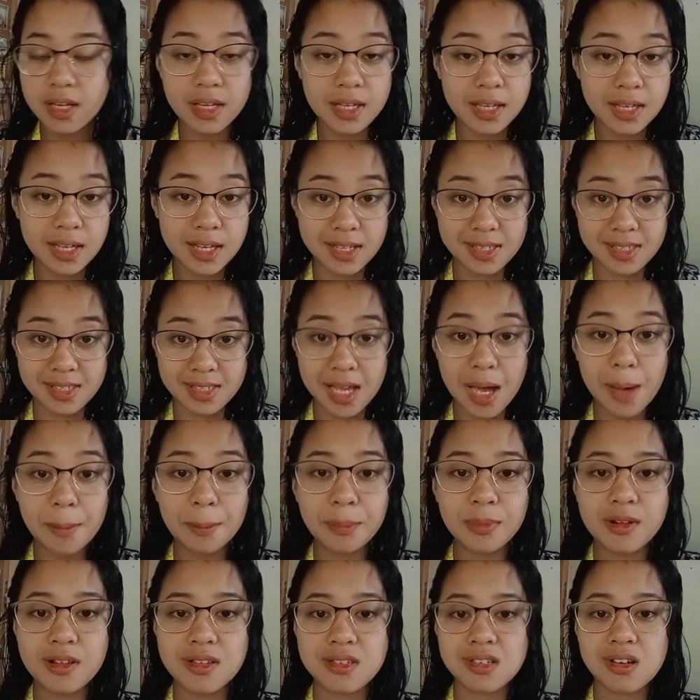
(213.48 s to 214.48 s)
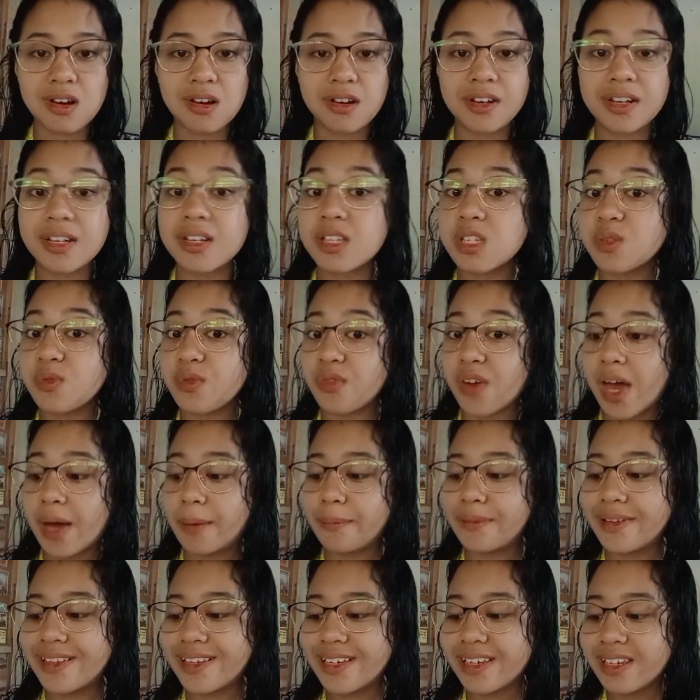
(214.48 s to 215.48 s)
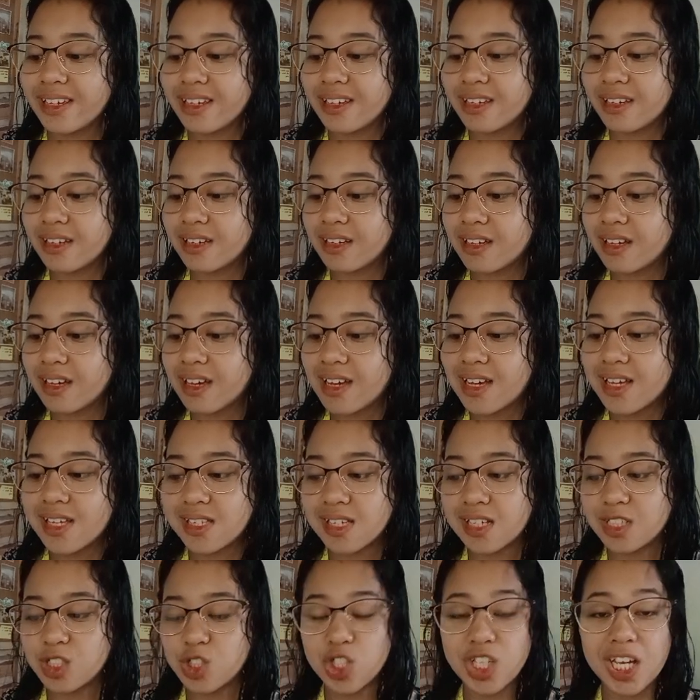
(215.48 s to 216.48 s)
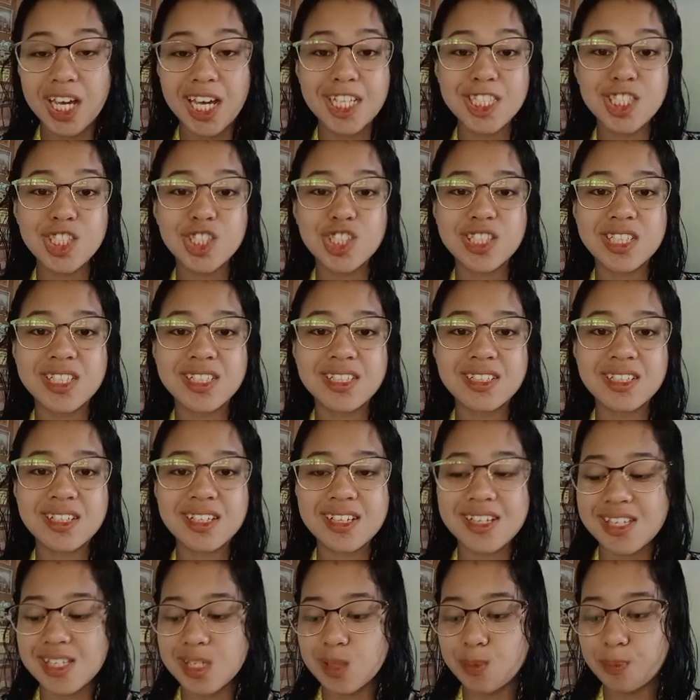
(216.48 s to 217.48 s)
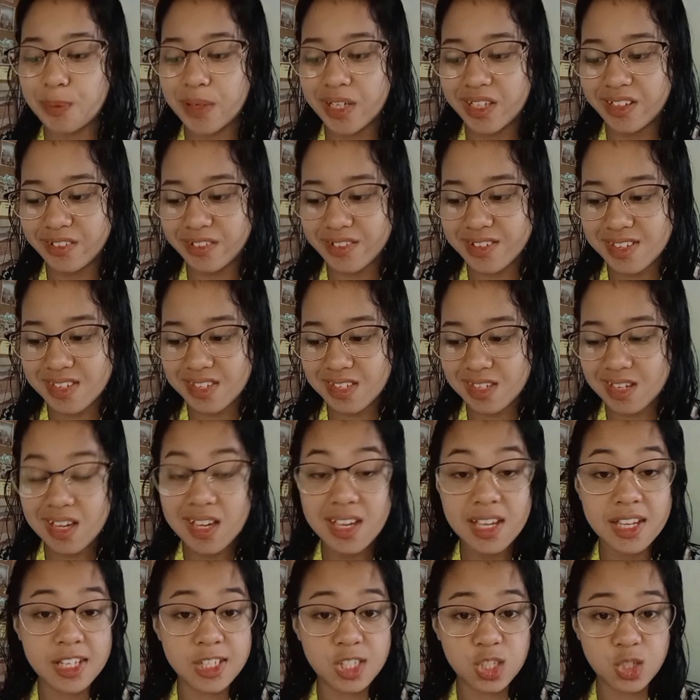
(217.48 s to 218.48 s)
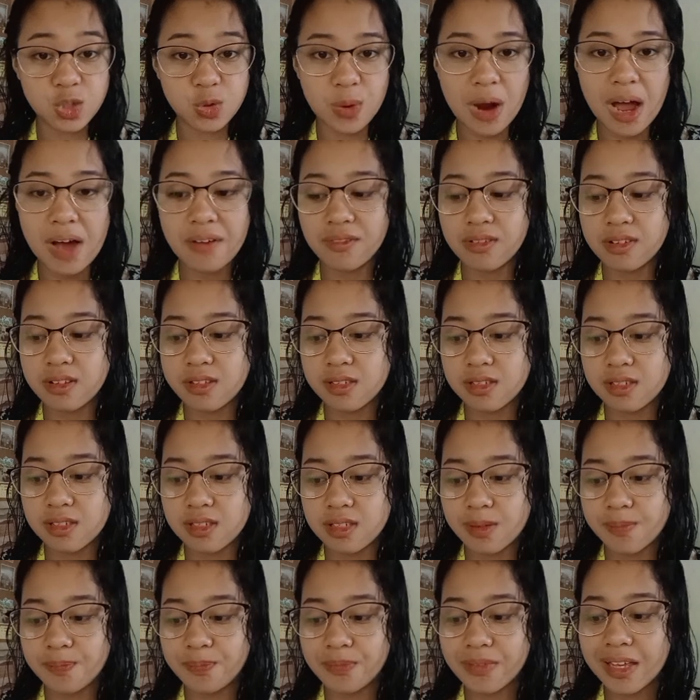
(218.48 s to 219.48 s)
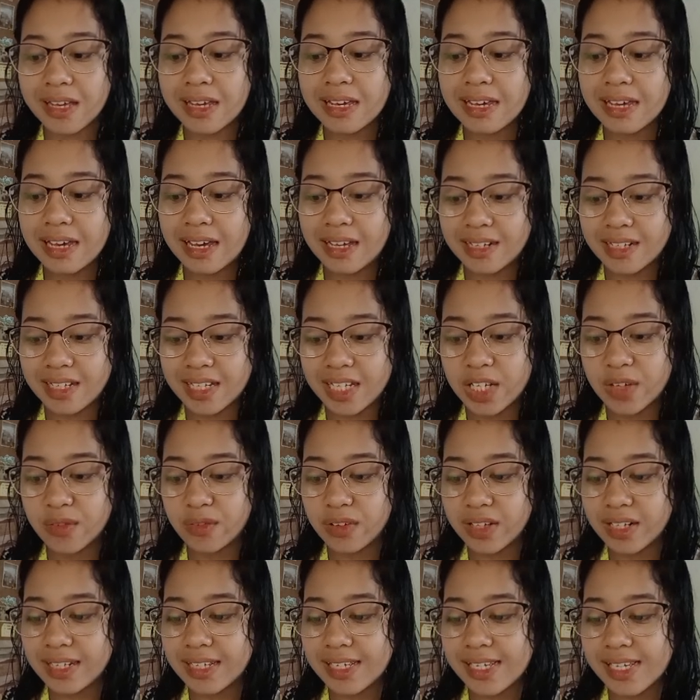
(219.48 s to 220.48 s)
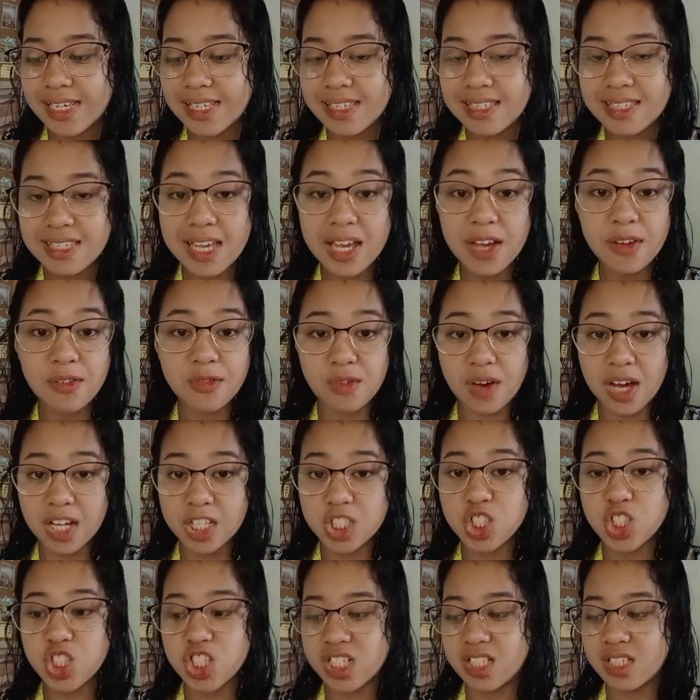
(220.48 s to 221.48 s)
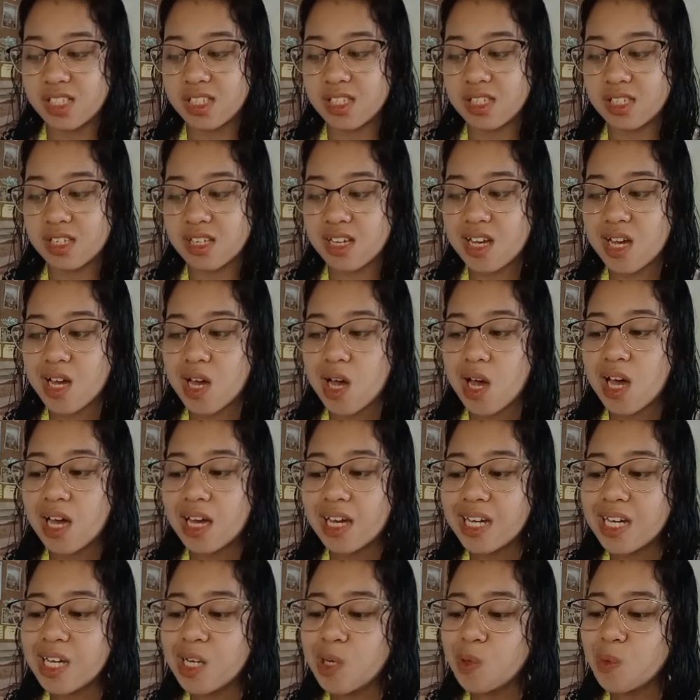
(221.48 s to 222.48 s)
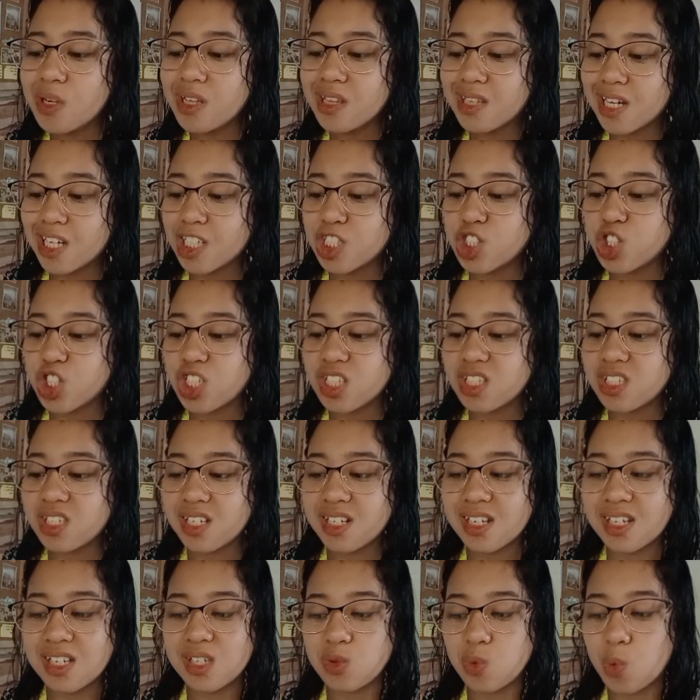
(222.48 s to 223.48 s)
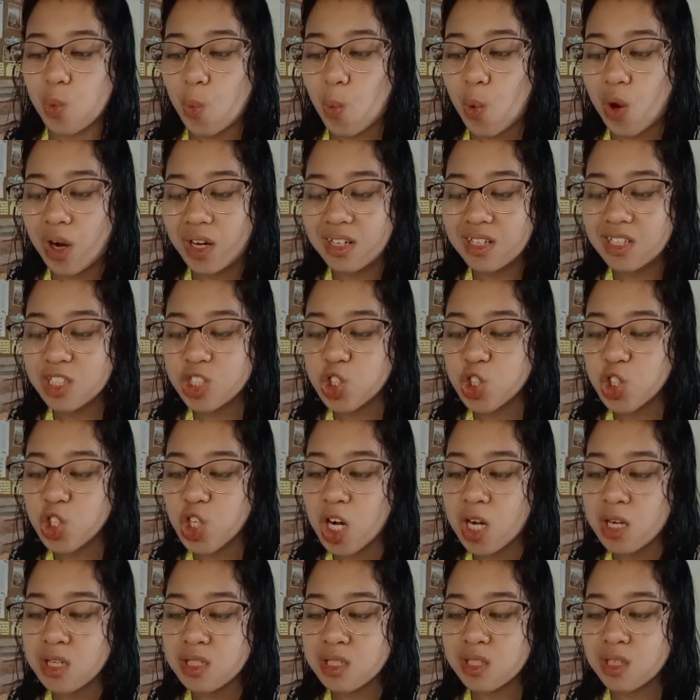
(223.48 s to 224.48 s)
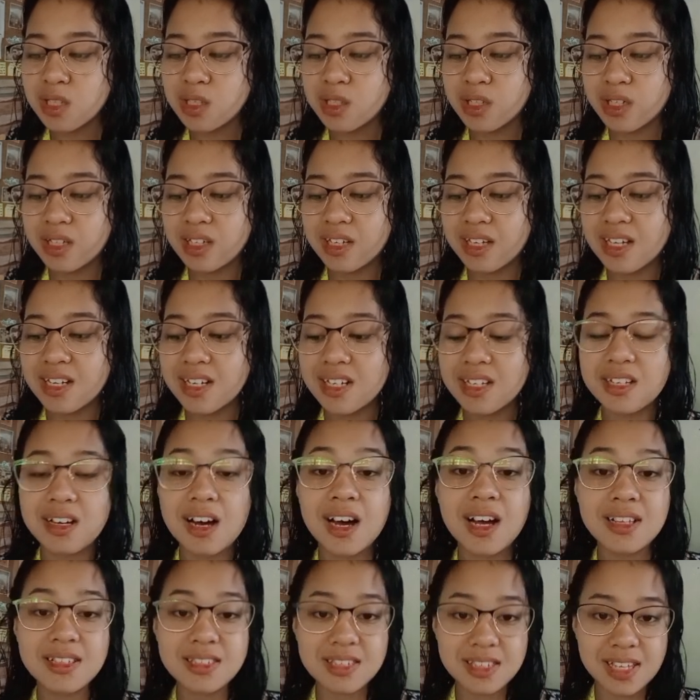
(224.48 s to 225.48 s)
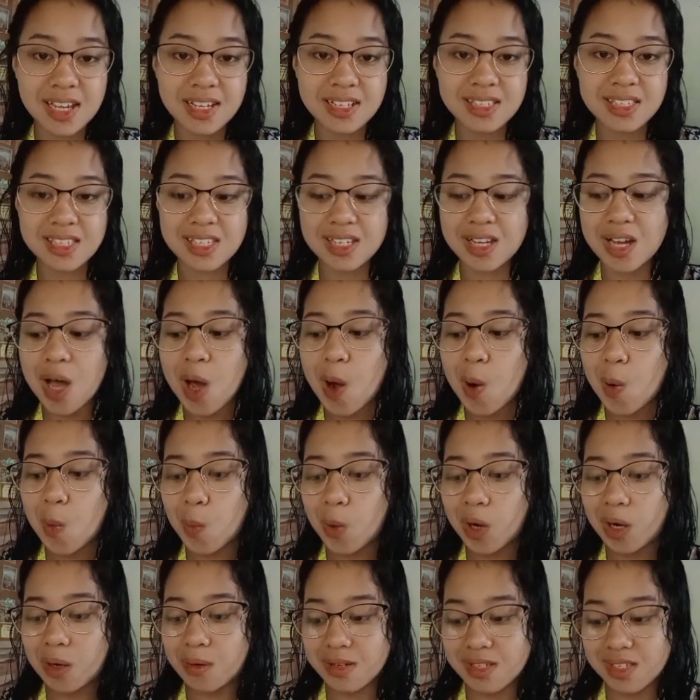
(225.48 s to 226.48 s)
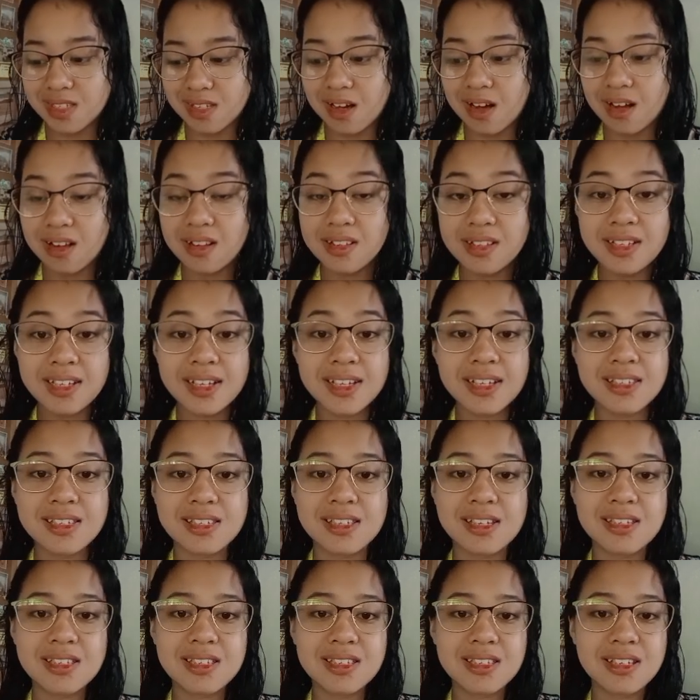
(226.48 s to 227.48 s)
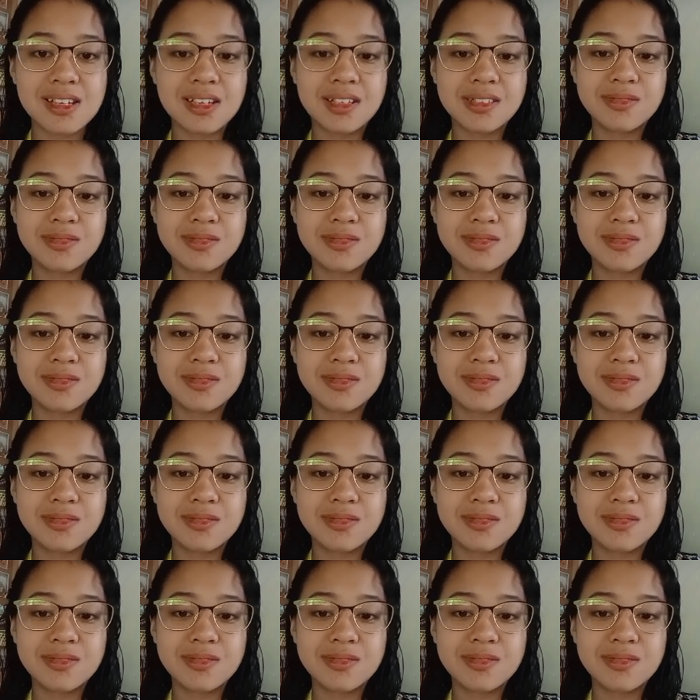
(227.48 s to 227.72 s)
Examples are his family, his education, his peers, his travels, and even his affections. In relation to this, one should also look at the context where Rizal existed.